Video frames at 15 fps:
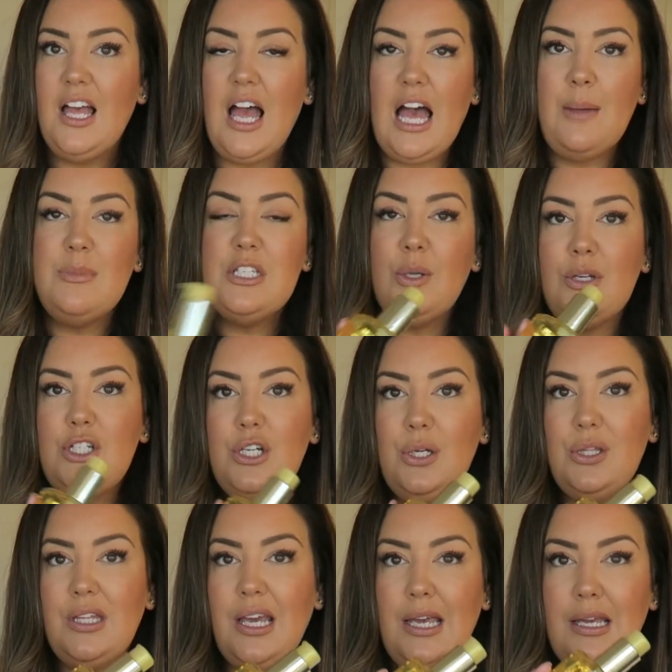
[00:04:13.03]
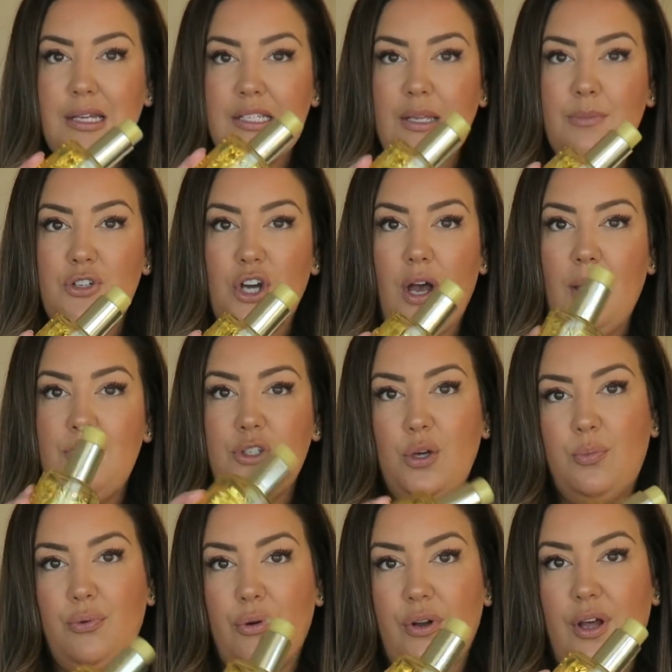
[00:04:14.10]
And so I do think sometimes
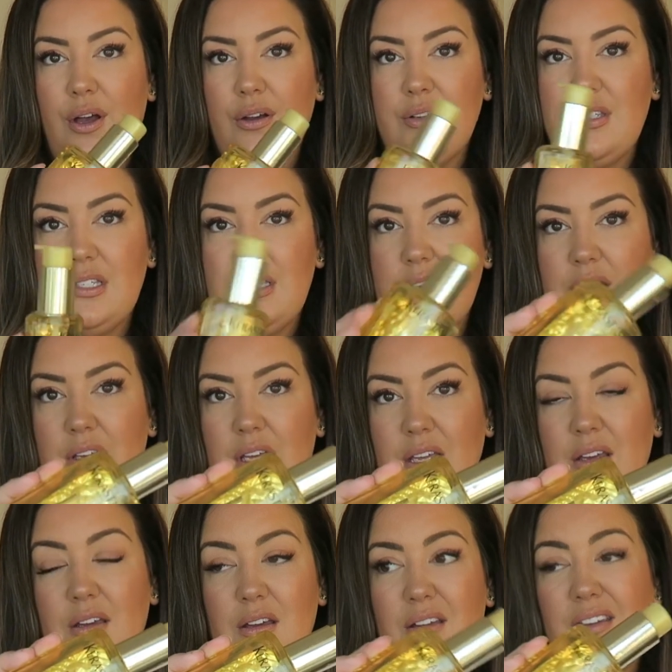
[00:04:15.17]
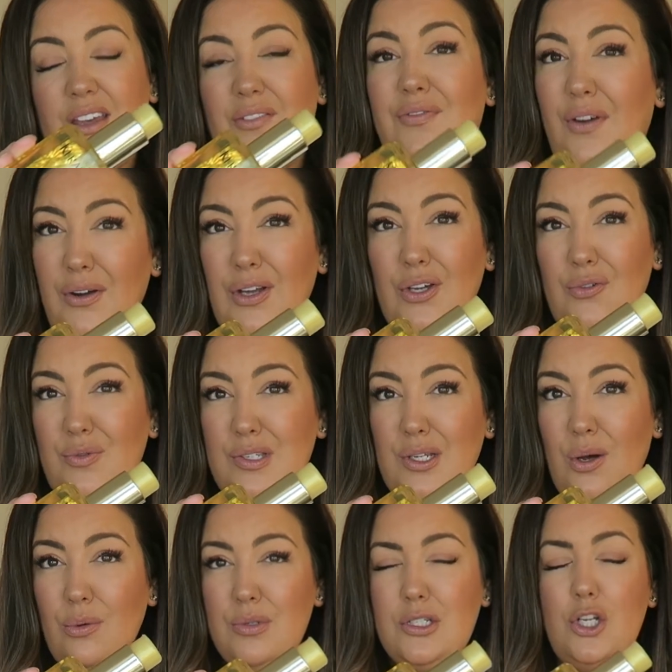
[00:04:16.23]
good products give very good
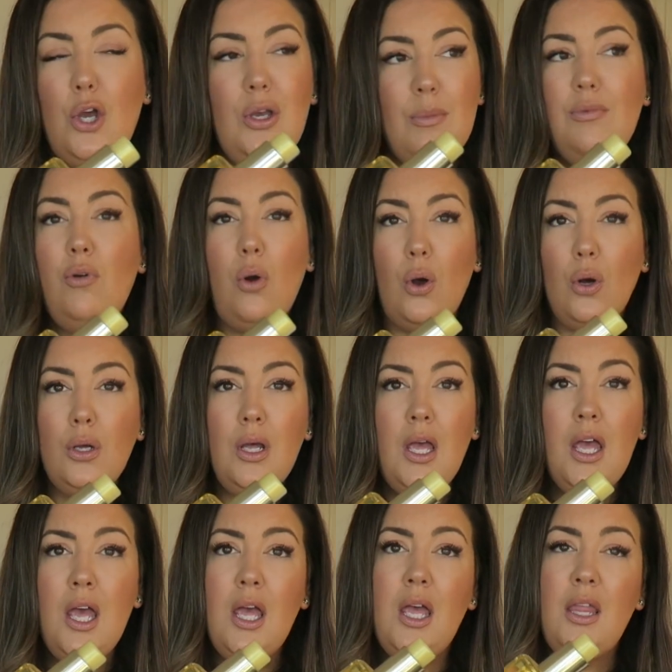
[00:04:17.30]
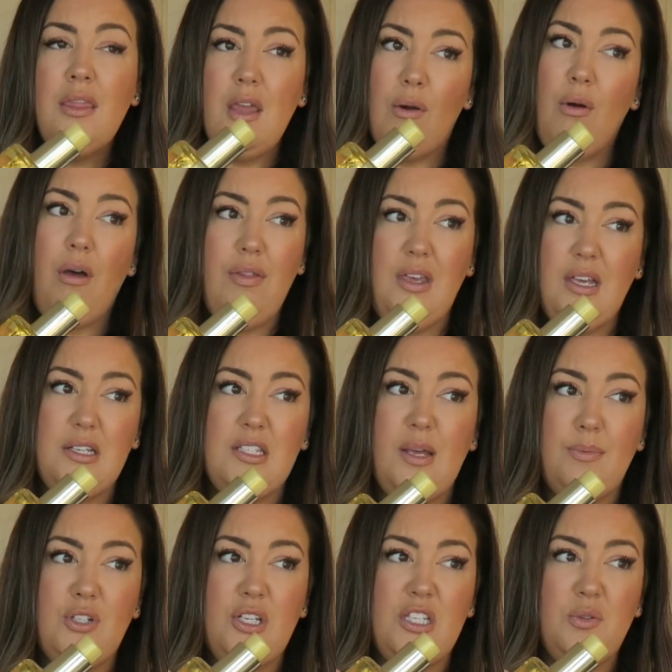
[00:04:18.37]
results. Don't get me wrong, there are the
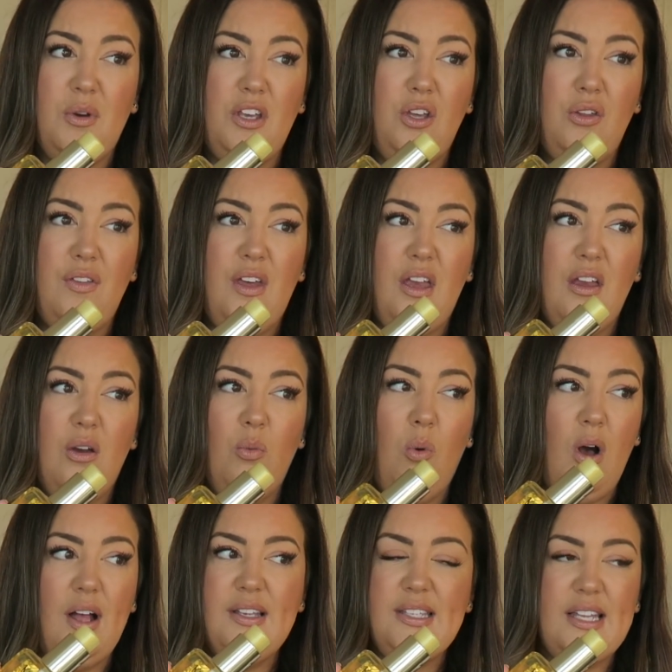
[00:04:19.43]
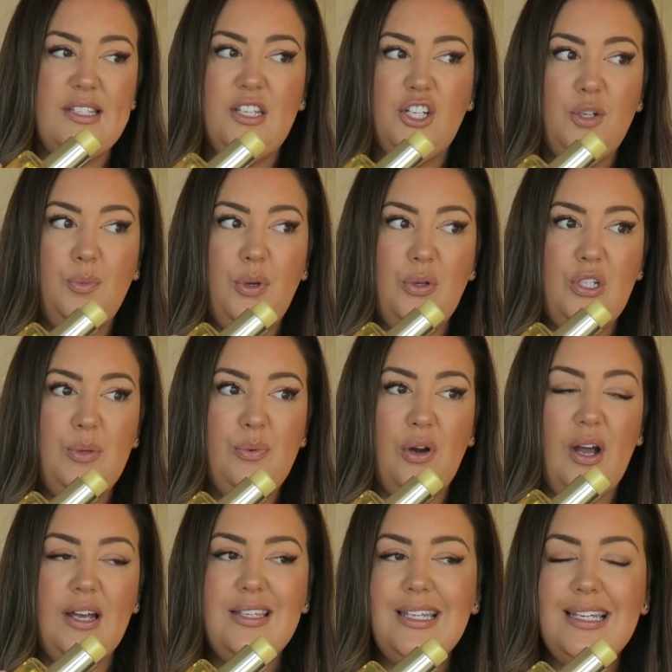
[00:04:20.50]
exceptions where you think, why is that such a bougie
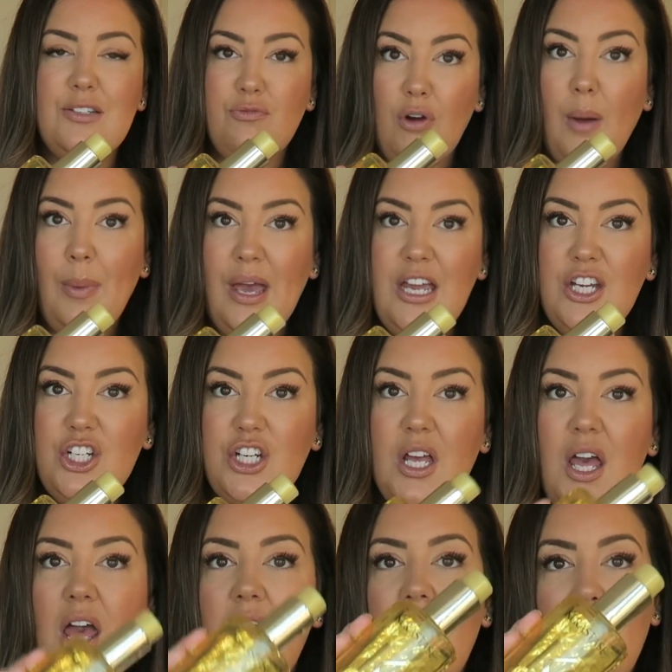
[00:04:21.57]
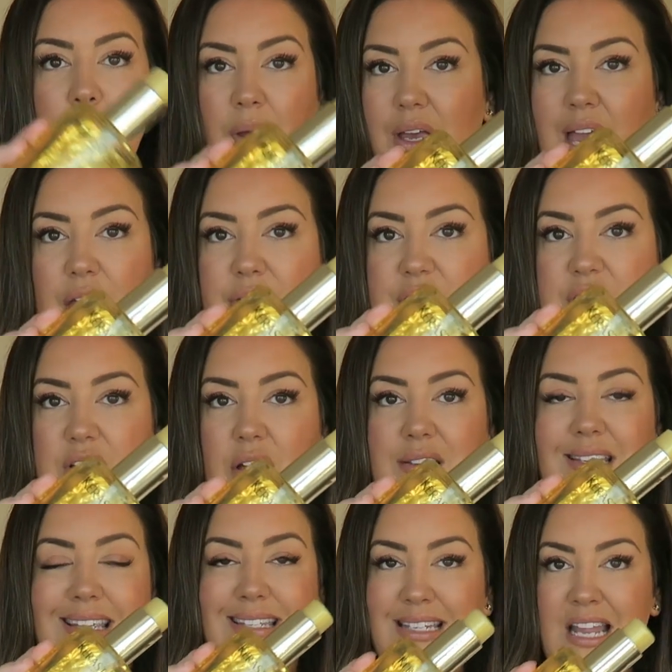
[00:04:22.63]
price? It's rubbish. But
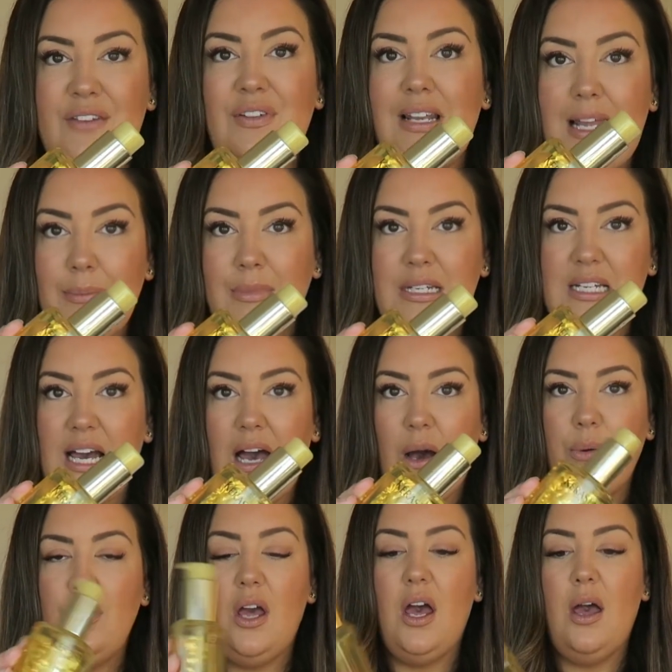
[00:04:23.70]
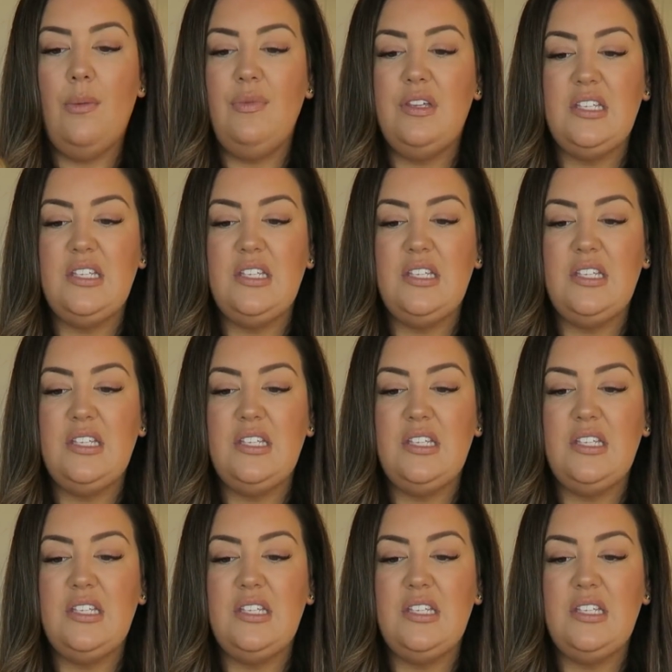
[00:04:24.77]
Kerastase has never let me down.